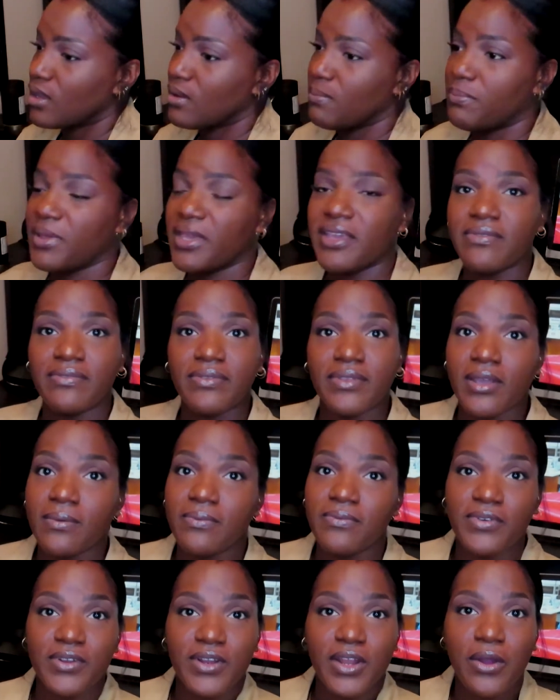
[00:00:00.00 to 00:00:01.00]
beefed
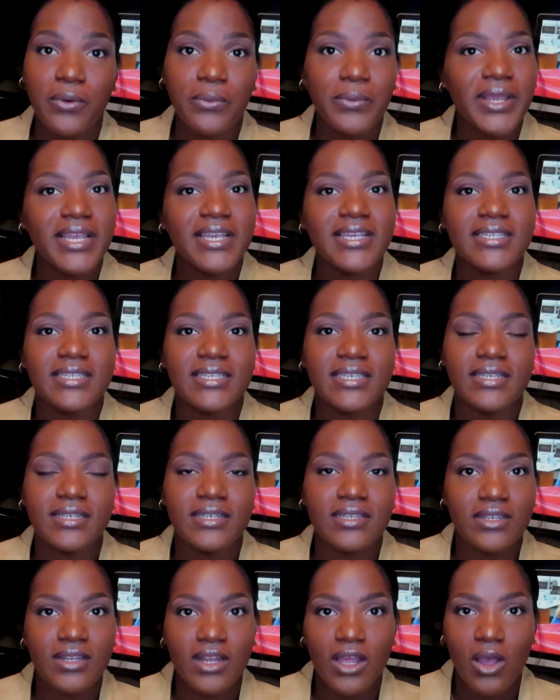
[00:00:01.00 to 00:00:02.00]
up for no reason,
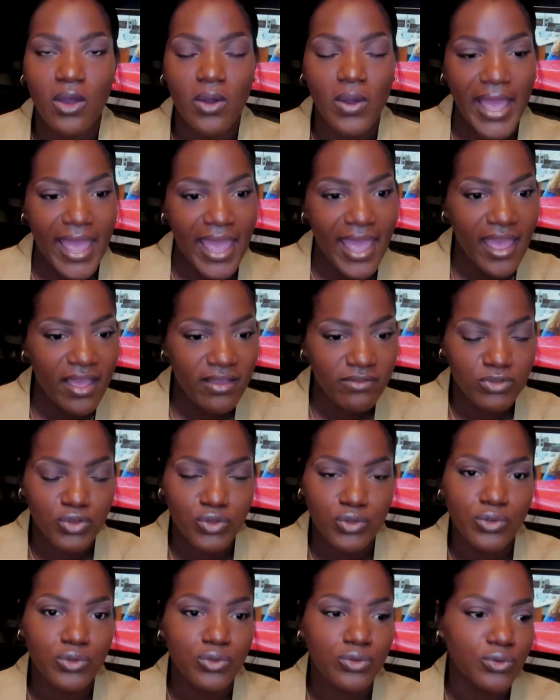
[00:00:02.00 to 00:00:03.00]
you know, half
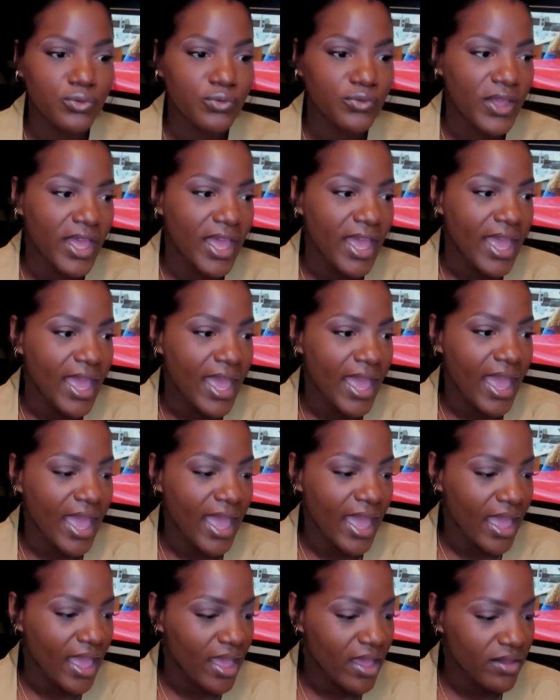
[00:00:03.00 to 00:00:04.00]
truth,
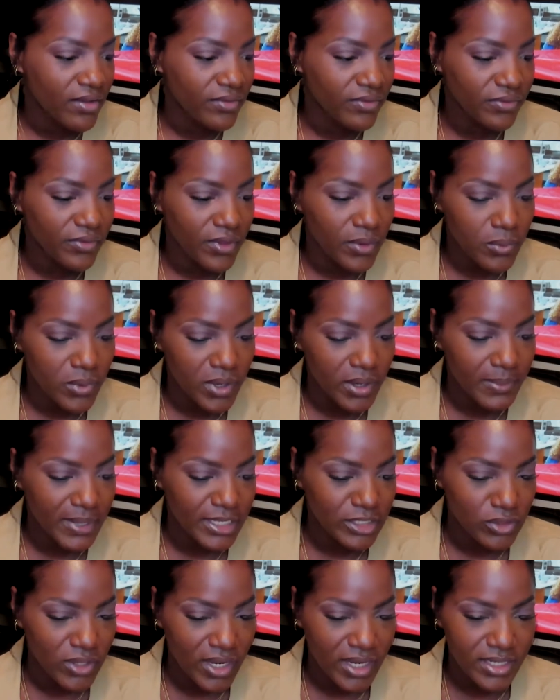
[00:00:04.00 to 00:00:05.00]
half, what am I
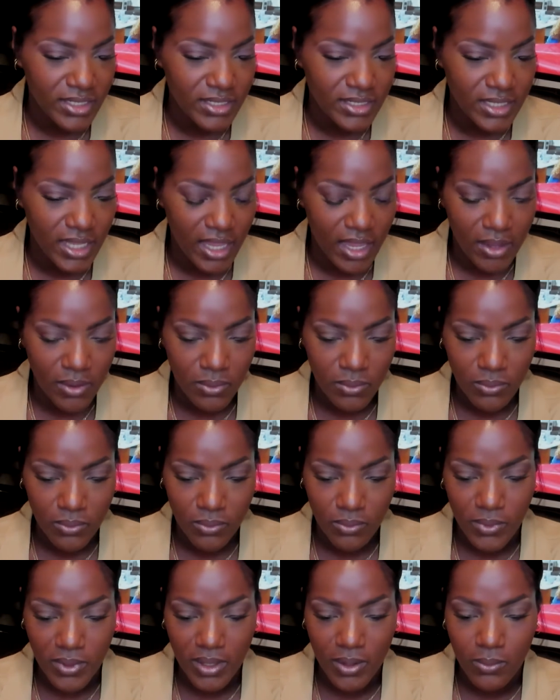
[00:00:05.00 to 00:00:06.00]
trying to say?
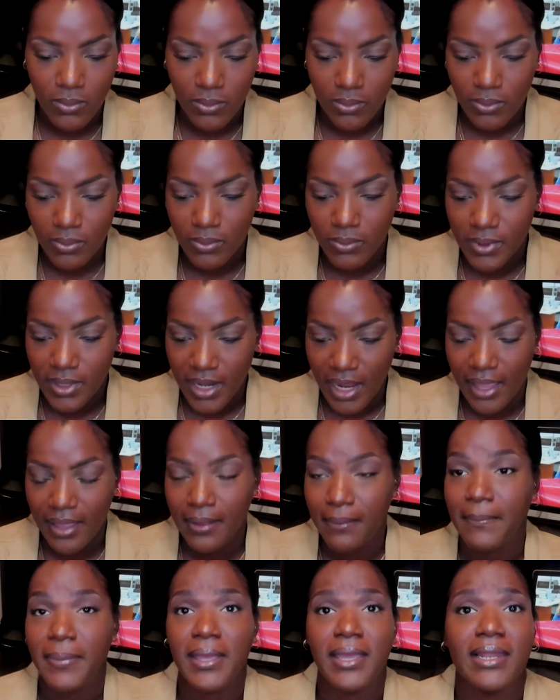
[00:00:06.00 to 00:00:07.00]
Not
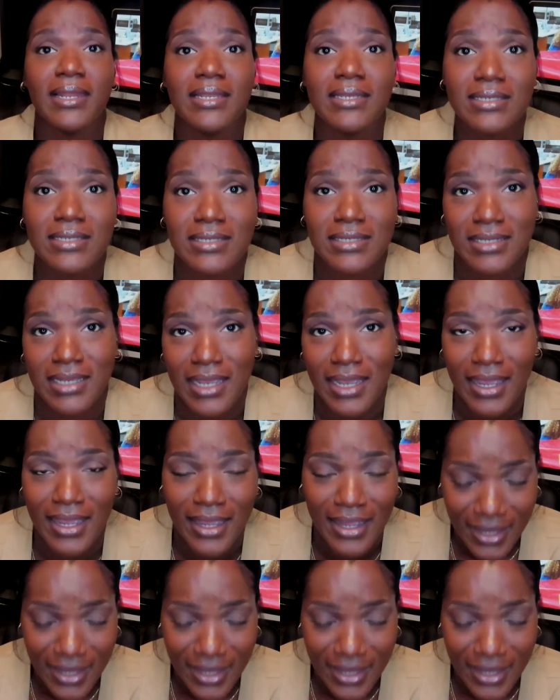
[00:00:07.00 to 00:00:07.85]
embellished, child.